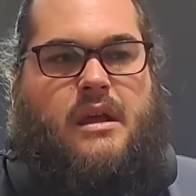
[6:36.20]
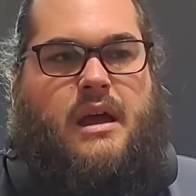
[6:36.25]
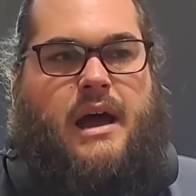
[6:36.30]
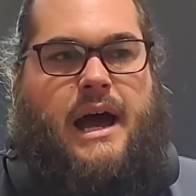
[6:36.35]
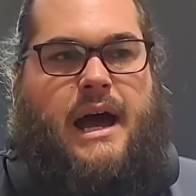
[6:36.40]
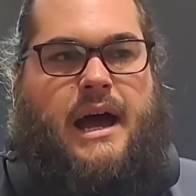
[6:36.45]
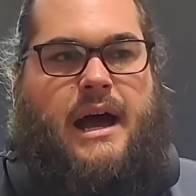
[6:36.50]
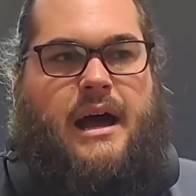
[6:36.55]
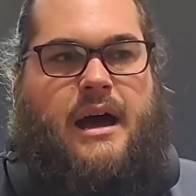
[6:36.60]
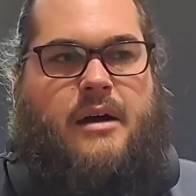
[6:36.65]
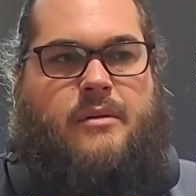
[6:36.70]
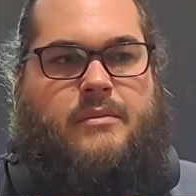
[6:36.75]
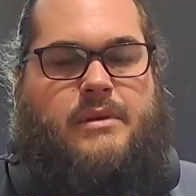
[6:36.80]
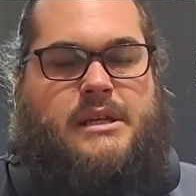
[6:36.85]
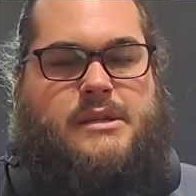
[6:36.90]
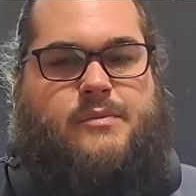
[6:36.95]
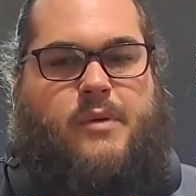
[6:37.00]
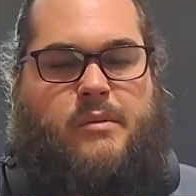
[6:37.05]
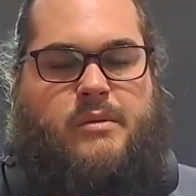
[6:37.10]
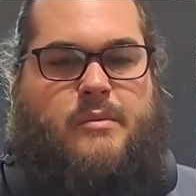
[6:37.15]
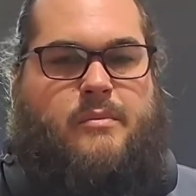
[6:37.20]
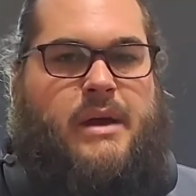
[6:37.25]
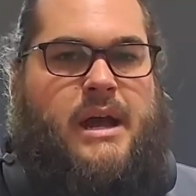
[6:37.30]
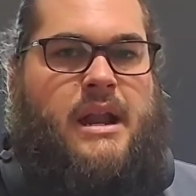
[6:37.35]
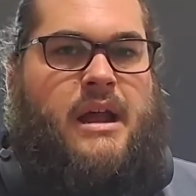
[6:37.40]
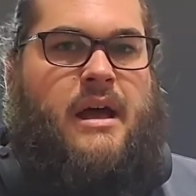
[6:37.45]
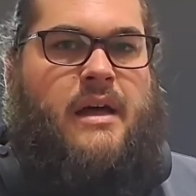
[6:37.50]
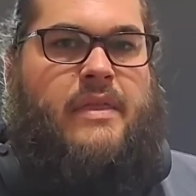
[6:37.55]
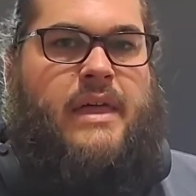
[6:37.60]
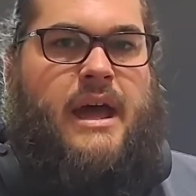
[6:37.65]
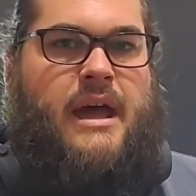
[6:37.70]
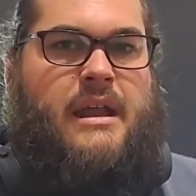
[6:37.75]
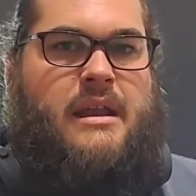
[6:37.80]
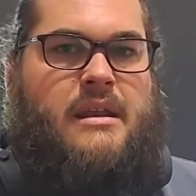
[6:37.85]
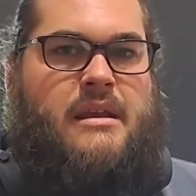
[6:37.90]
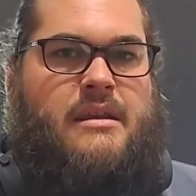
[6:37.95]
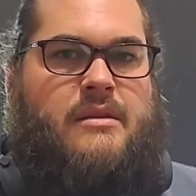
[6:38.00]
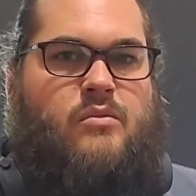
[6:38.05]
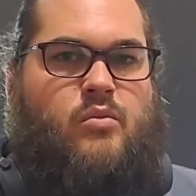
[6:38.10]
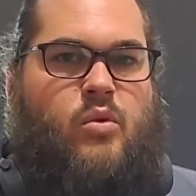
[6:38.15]
probably better
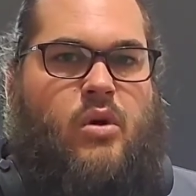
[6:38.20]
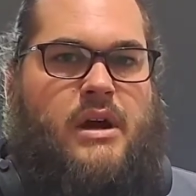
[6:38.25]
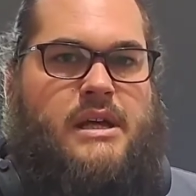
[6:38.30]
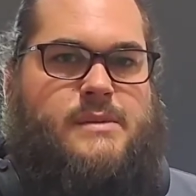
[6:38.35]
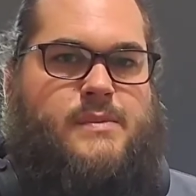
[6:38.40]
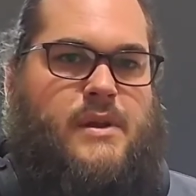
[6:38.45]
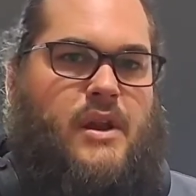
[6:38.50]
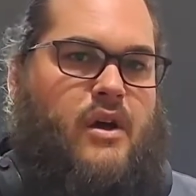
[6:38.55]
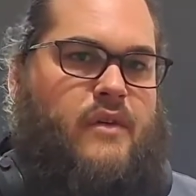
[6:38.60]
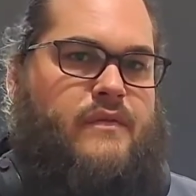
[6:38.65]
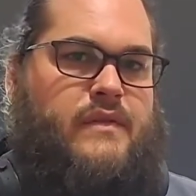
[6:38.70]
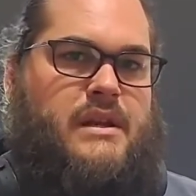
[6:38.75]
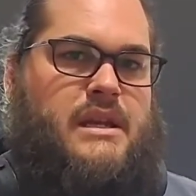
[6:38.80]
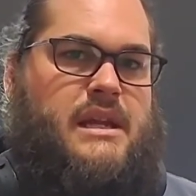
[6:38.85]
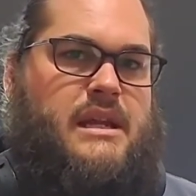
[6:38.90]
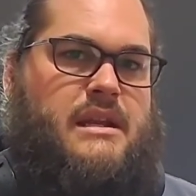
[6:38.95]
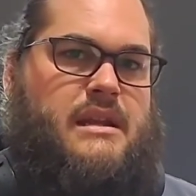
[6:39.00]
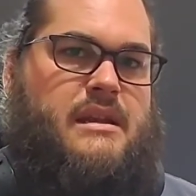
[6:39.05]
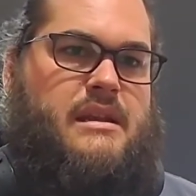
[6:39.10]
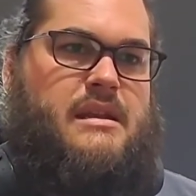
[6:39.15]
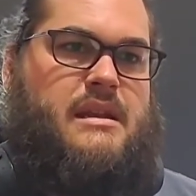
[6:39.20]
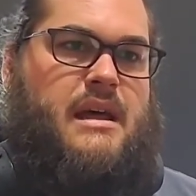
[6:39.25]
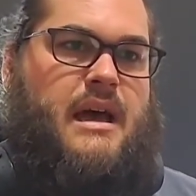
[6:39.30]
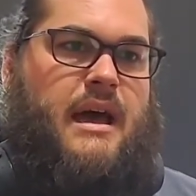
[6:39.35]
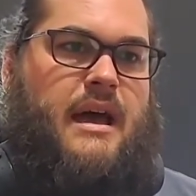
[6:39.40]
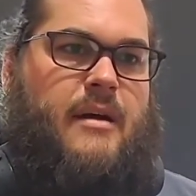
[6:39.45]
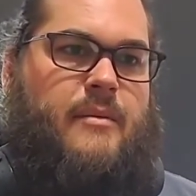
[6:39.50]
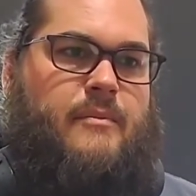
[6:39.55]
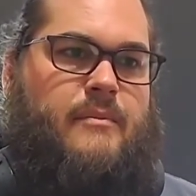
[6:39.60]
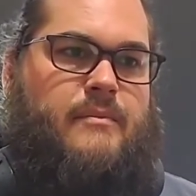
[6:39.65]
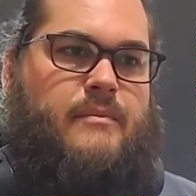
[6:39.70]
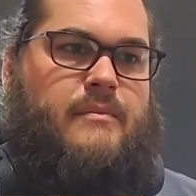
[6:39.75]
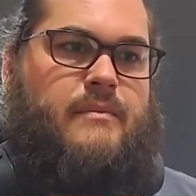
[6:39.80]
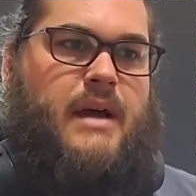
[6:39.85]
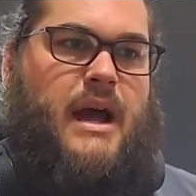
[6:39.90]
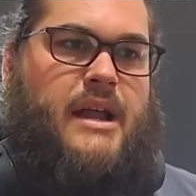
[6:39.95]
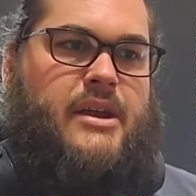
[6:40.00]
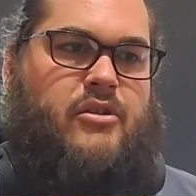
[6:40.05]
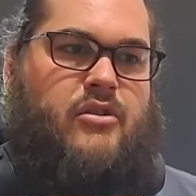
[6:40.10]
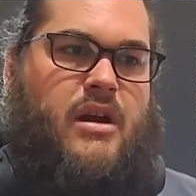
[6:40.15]
than what has been offered in
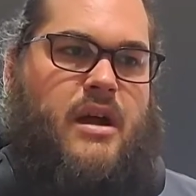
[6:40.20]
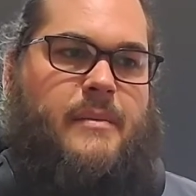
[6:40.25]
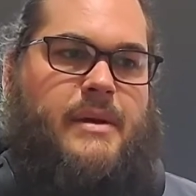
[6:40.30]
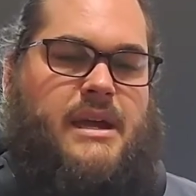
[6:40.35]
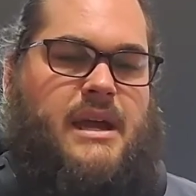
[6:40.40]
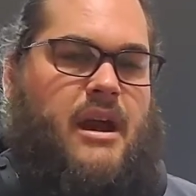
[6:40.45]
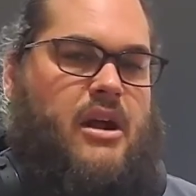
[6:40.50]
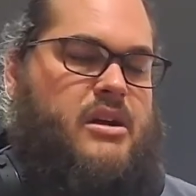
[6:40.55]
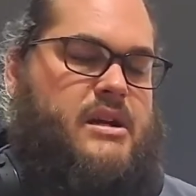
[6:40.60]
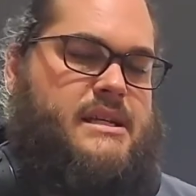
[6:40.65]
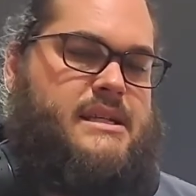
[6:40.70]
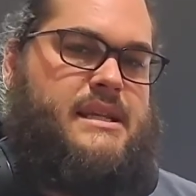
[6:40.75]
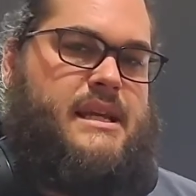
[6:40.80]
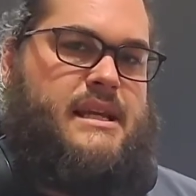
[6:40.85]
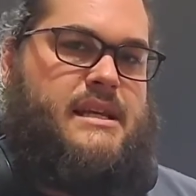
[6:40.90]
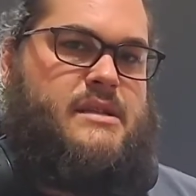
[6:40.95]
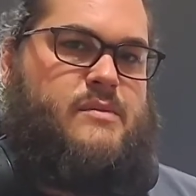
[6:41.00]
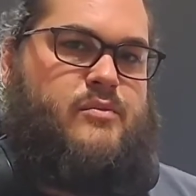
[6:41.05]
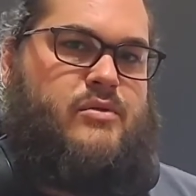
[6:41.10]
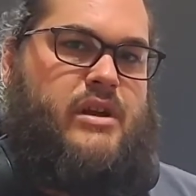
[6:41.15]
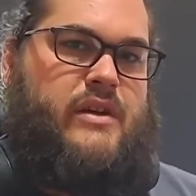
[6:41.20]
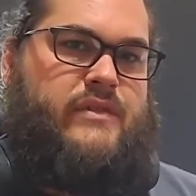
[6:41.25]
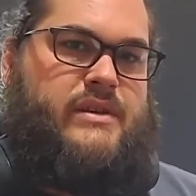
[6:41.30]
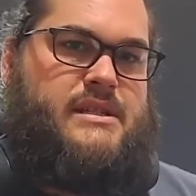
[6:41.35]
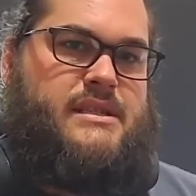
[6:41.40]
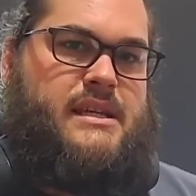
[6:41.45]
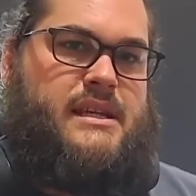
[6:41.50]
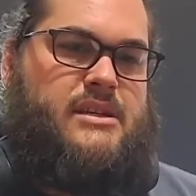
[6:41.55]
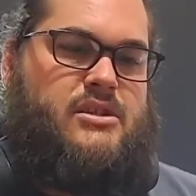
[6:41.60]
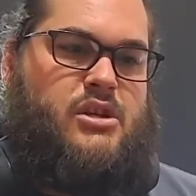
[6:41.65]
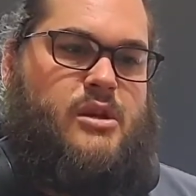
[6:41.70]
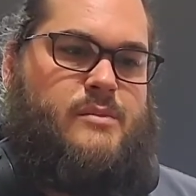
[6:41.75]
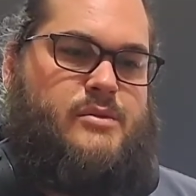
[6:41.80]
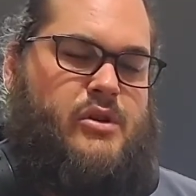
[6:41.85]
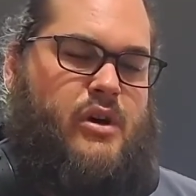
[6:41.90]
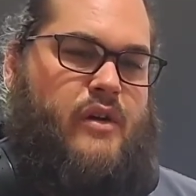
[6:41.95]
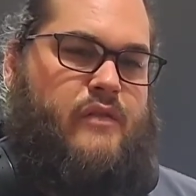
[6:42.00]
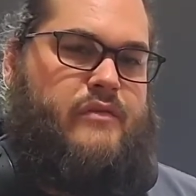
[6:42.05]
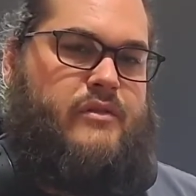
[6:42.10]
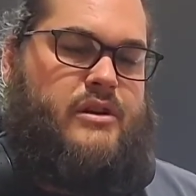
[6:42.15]
Under Armour Curry sneakers previously, in terms
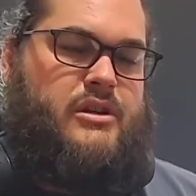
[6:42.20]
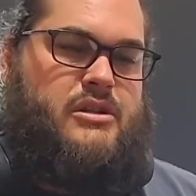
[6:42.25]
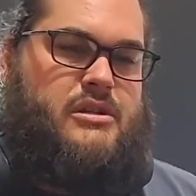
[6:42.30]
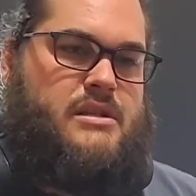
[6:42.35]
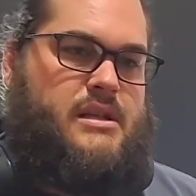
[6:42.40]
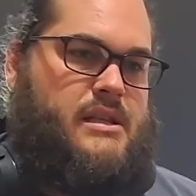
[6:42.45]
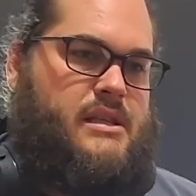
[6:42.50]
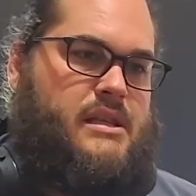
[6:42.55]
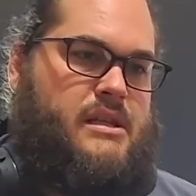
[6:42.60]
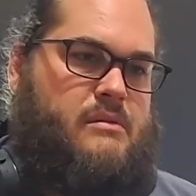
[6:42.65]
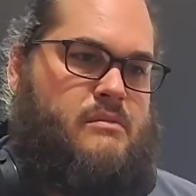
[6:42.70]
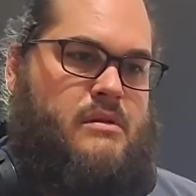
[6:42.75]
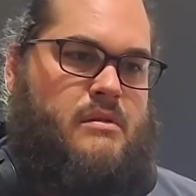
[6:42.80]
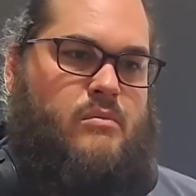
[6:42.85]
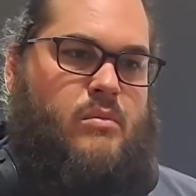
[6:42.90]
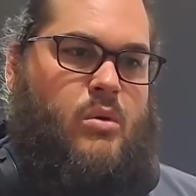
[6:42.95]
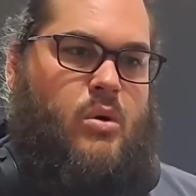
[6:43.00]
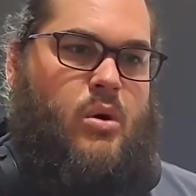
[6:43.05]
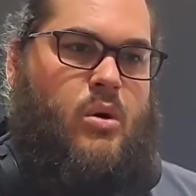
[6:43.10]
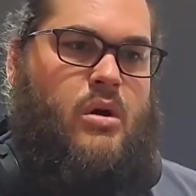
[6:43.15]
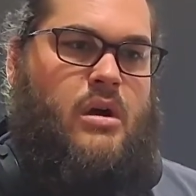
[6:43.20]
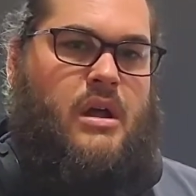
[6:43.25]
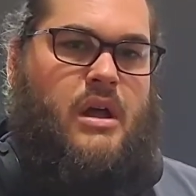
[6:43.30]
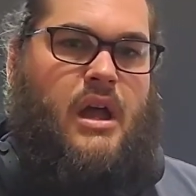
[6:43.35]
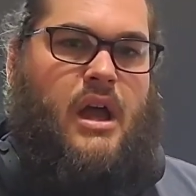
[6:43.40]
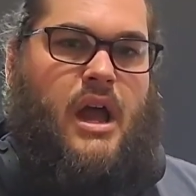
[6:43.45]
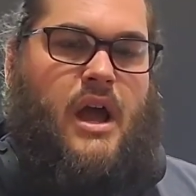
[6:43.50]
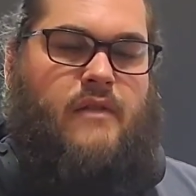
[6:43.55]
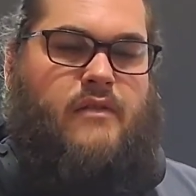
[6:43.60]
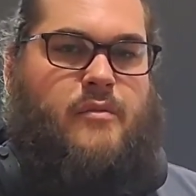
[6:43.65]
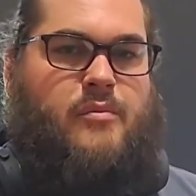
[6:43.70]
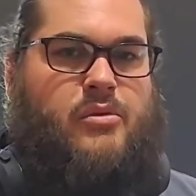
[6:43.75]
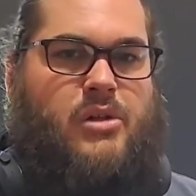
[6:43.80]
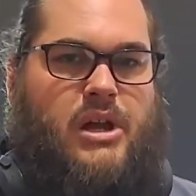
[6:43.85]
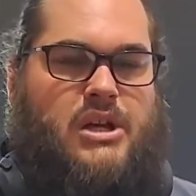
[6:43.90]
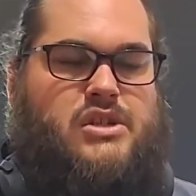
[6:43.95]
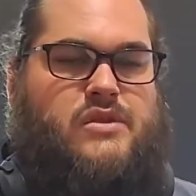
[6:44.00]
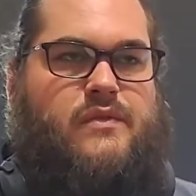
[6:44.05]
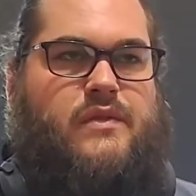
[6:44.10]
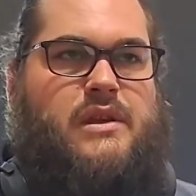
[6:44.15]
of offering just a little bit more of a
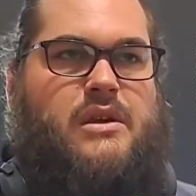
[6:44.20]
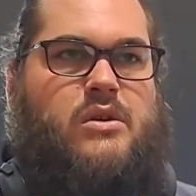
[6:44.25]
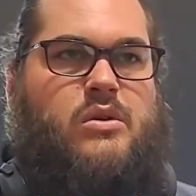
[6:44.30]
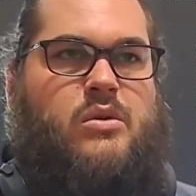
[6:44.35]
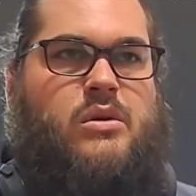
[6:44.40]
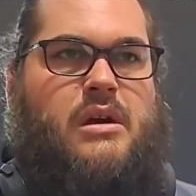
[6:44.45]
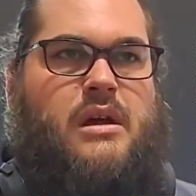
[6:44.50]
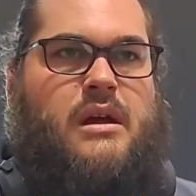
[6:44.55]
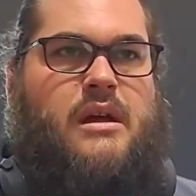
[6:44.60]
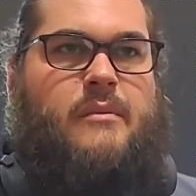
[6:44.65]
plush feel.